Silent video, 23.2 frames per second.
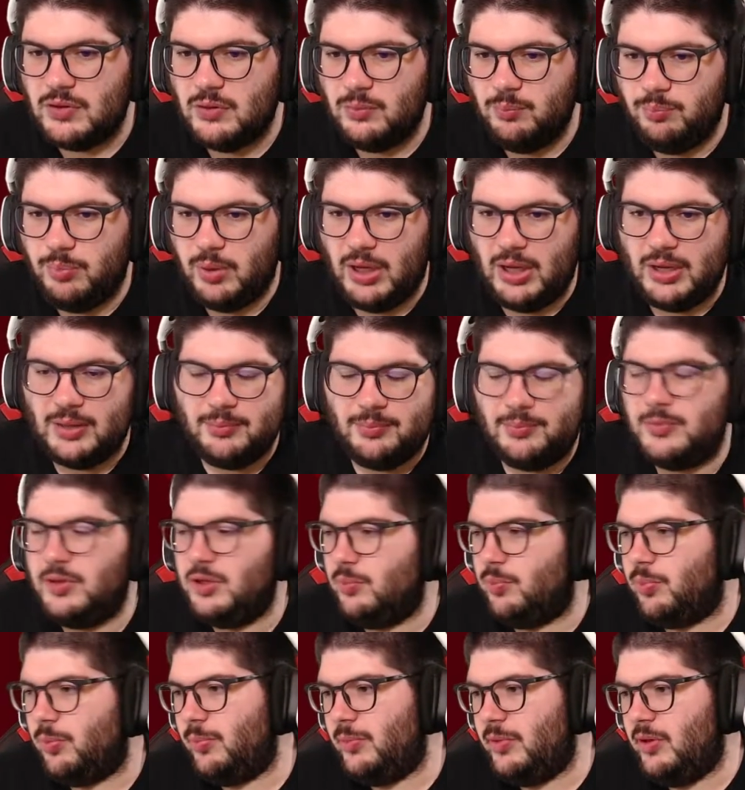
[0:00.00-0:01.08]
but you
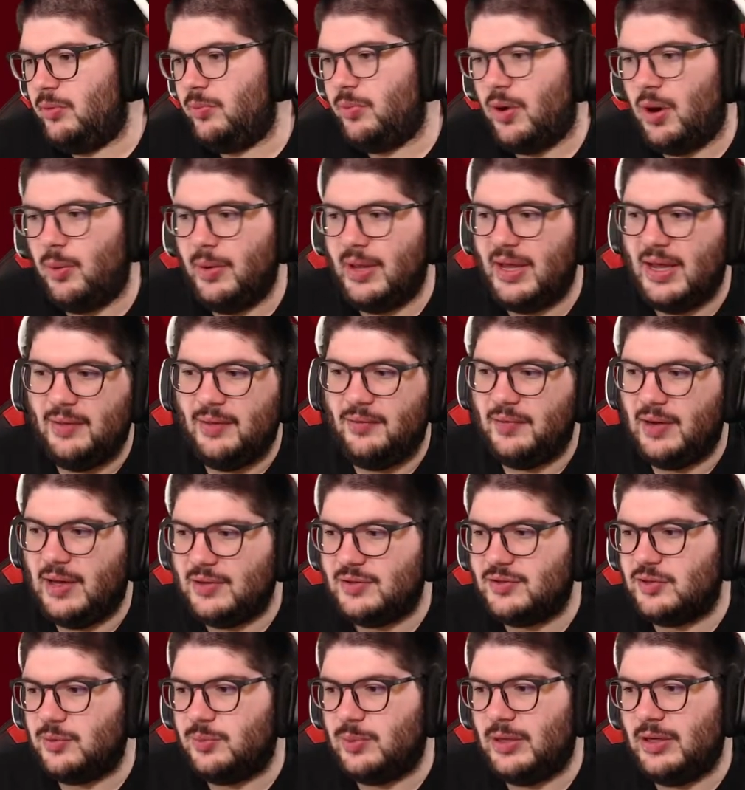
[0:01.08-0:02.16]
you probably have
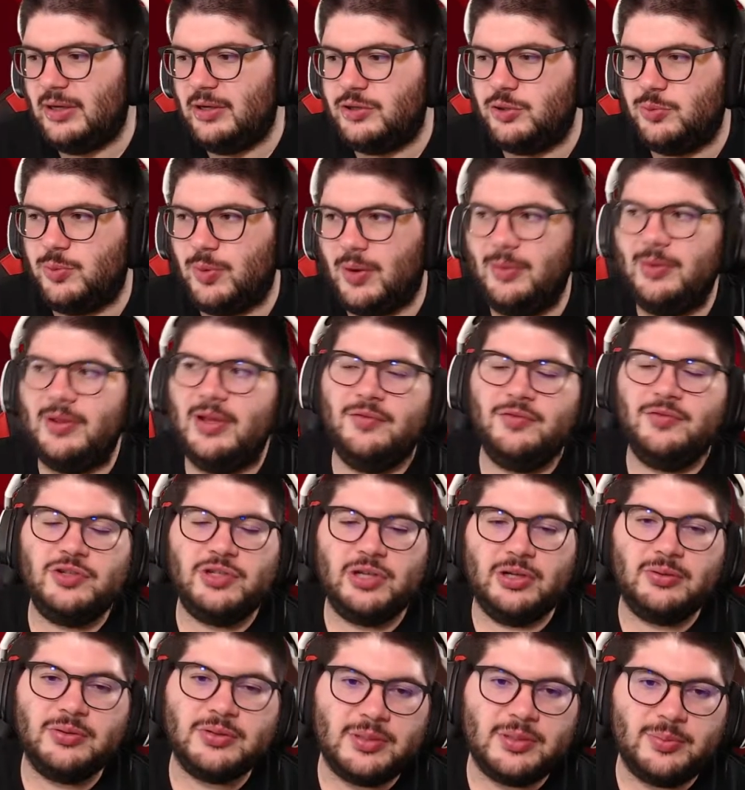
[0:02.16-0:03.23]
Leicester players, you probably have
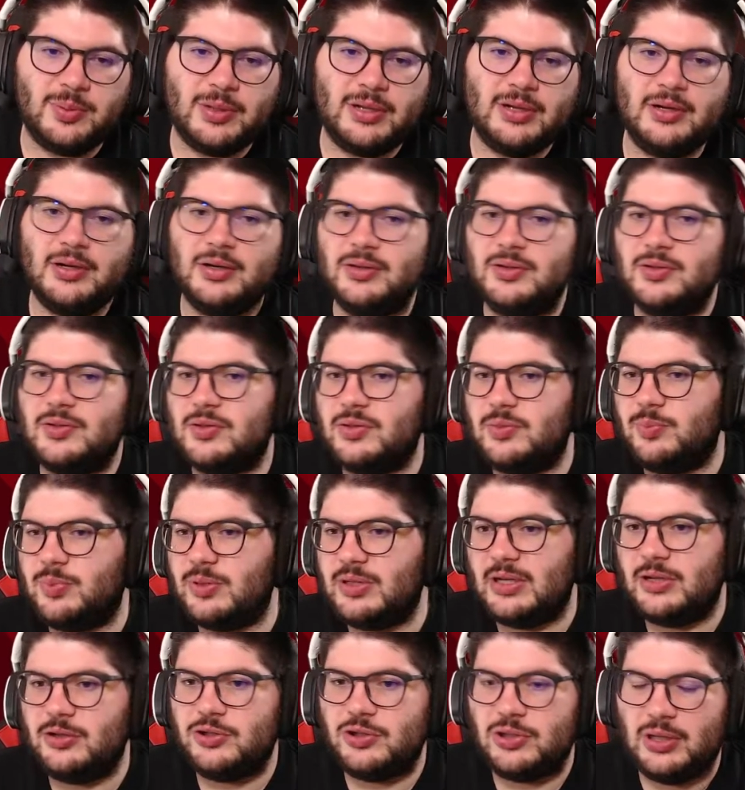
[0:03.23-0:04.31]
Chelsea players
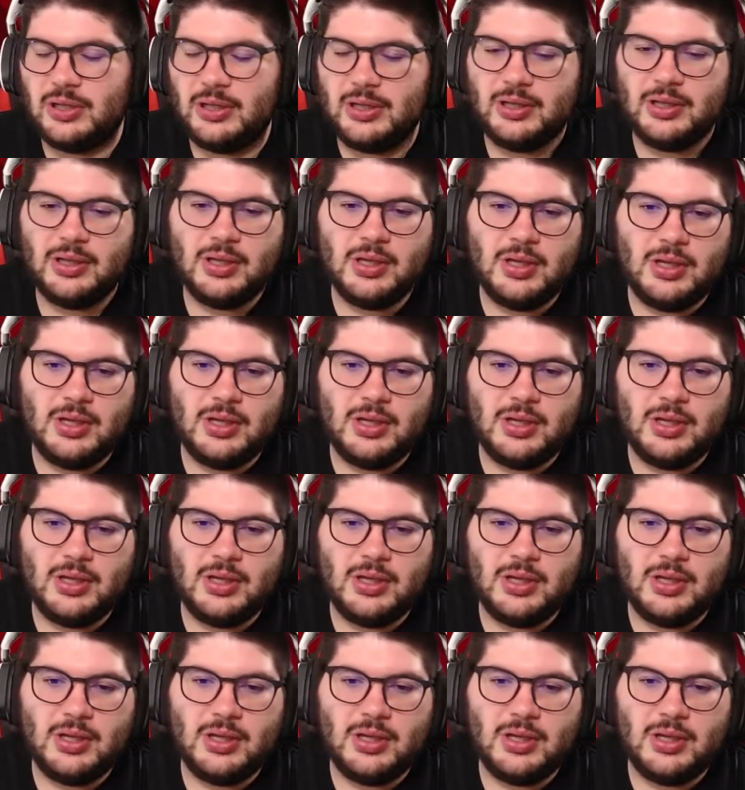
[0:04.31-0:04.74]
potentially,